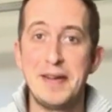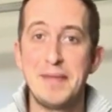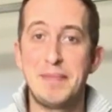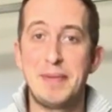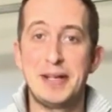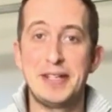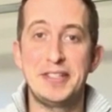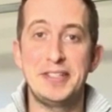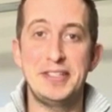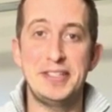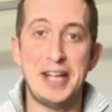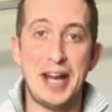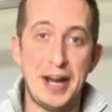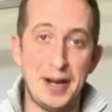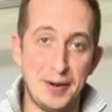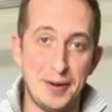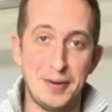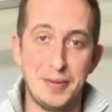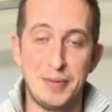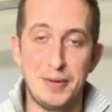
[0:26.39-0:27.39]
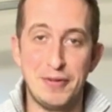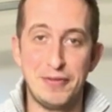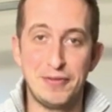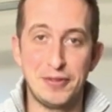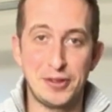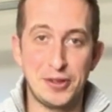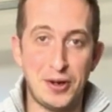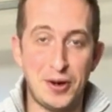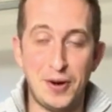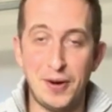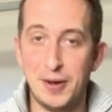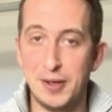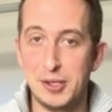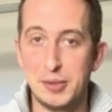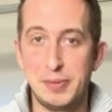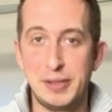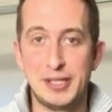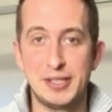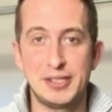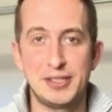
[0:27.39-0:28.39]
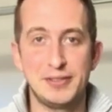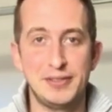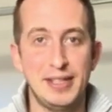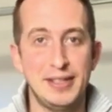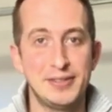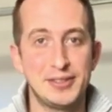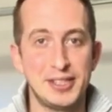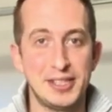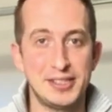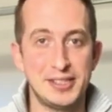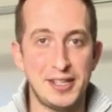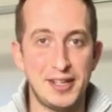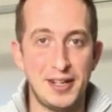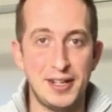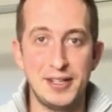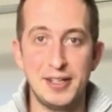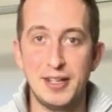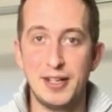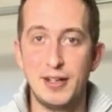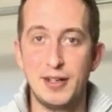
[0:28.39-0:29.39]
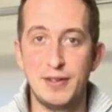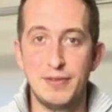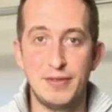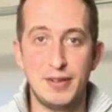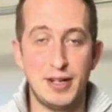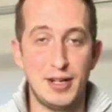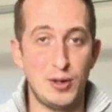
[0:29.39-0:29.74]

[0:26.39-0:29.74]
but terrible for cars because it leaves a ton of